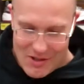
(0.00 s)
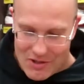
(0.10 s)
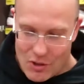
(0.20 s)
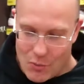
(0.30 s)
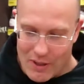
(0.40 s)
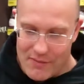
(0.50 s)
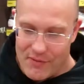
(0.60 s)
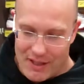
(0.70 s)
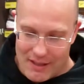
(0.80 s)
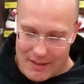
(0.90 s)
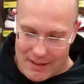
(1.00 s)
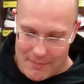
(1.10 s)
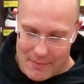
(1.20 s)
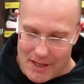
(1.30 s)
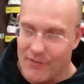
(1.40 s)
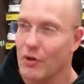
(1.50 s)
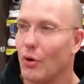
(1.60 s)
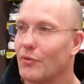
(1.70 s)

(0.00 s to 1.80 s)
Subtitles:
So one of the often